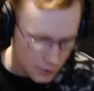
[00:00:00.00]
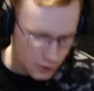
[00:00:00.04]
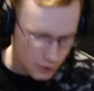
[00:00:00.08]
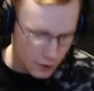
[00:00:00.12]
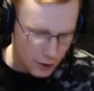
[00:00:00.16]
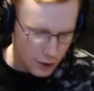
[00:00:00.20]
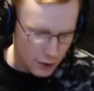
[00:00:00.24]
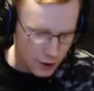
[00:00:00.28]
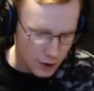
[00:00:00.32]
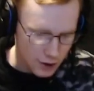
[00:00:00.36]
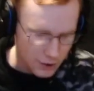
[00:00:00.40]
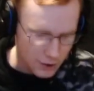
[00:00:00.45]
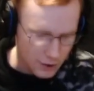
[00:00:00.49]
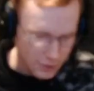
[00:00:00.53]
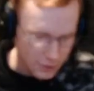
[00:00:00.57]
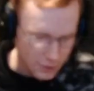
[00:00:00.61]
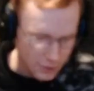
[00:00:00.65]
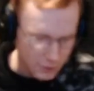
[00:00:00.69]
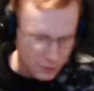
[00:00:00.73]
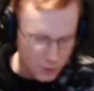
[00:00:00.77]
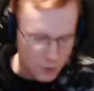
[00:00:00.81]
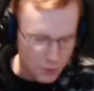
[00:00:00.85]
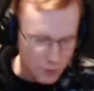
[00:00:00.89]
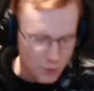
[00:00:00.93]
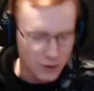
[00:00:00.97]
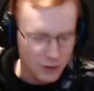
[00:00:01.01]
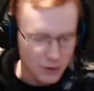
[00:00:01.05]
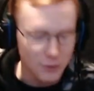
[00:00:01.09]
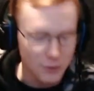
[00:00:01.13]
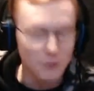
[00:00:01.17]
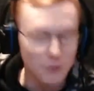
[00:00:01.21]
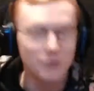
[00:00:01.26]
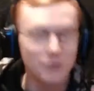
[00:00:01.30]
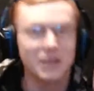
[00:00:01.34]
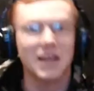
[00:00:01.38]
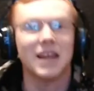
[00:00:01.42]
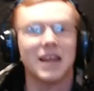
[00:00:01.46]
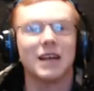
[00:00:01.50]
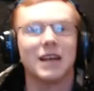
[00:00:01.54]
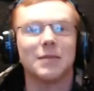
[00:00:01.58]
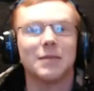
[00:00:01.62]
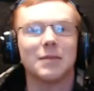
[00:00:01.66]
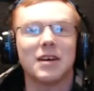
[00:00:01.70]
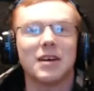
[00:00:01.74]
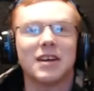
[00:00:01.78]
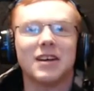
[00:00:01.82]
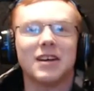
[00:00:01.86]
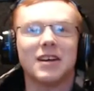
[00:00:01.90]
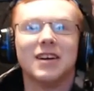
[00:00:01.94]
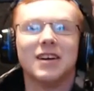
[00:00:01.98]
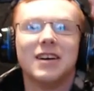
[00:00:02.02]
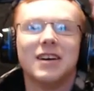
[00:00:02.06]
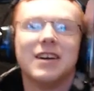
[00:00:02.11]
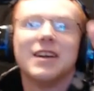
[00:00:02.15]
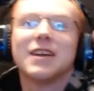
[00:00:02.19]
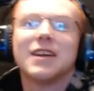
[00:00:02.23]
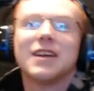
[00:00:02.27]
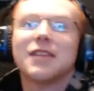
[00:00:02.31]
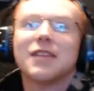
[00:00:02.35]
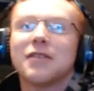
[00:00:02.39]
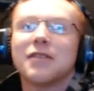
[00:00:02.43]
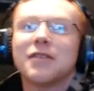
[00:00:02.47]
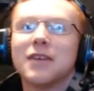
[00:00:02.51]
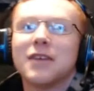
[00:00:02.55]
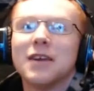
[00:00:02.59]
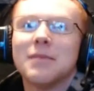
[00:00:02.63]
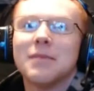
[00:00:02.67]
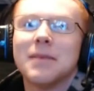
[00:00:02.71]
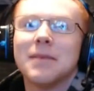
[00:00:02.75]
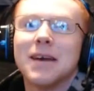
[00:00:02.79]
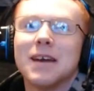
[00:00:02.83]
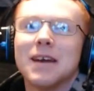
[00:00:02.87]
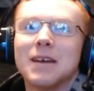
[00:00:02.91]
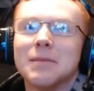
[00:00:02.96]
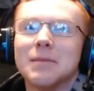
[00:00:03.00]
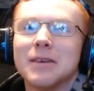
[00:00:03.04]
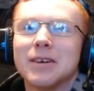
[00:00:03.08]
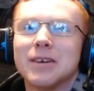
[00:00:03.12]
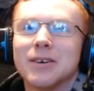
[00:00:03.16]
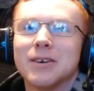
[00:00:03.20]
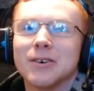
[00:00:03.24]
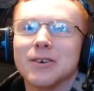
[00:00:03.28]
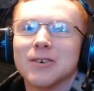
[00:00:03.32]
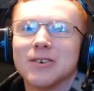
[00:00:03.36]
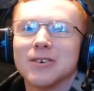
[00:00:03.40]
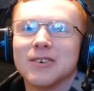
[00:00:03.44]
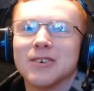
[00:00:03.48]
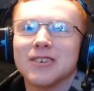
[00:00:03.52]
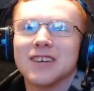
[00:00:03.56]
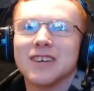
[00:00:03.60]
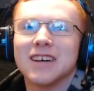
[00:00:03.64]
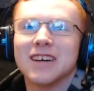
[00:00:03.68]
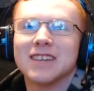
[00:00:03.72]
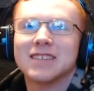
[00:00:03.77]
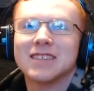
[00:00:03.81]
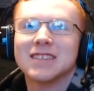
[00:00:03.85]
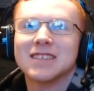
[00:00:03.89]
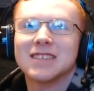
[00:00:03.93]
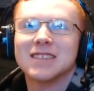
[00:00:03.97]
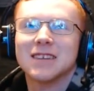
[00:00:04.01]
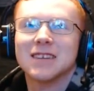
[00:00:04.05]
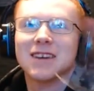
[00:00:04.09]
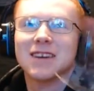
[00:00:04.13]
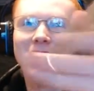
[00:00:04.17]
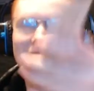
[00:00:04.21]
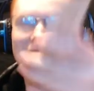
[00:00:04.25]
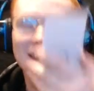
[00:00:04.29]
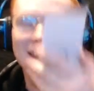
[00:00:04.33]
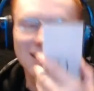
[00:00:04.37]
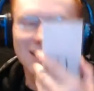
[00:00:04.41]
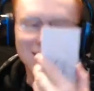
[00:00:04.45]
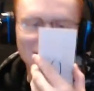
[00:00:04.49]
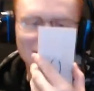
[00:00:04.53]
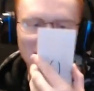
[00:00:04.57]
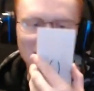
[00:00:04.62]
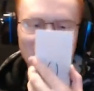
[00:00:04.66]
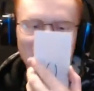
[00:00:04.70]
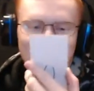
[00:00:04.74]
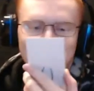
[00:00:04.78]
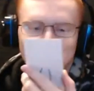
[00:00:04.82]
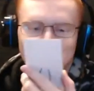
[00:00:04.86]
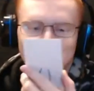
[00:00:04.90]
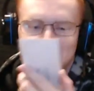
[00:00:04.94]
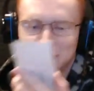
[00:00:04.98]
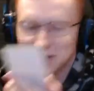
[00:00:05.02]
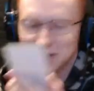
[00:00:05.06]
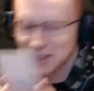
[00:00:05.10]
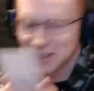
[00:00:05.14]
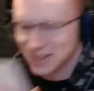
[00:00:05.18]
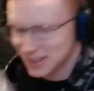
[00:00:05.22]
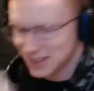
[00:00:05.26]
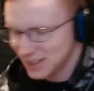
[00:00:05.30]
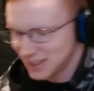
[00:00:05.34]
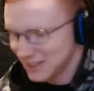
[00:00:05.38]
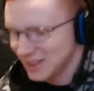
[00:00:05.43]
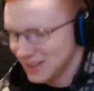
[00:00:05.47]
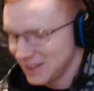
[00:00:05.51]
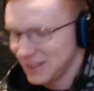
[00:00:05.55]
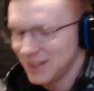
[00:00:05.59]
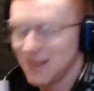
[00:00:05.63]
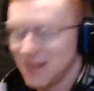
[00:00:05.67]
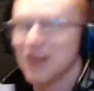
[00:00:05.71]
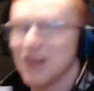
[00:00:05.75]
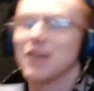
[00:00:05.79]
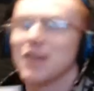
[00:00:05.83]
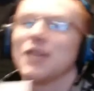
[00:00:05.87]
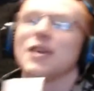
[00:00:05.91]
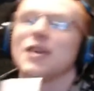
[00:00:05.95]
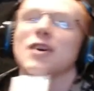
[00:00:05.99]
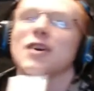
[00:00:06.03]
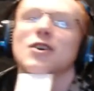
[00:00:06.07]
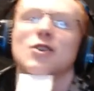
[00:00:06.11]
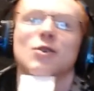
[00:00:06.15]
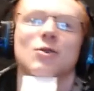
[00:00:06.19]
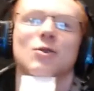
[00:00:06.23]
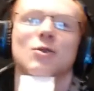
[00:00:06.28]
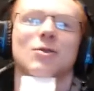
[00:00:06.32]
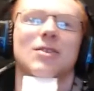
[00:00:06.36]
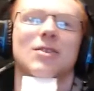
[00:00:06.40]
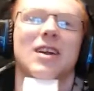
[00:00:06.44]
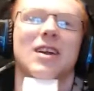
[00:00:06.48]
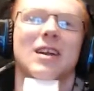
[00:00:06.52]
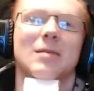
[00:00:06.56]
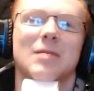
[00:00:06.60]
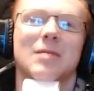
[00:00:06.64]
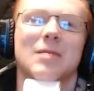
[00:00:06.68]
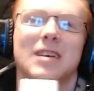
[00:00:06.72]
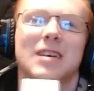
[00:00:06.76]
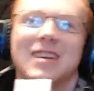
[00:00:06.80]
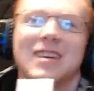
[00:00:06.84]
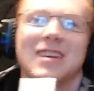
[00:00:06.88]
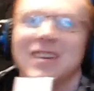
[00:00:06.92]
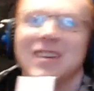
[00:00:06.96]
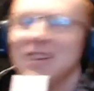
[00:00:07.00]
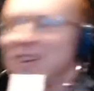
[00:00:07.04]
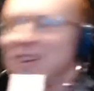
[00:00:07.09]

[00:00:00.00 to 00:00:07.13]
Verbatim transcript: Oh, the, new the loot anime theme anime girl. That's keychain. I love this. Thank you, loot anime.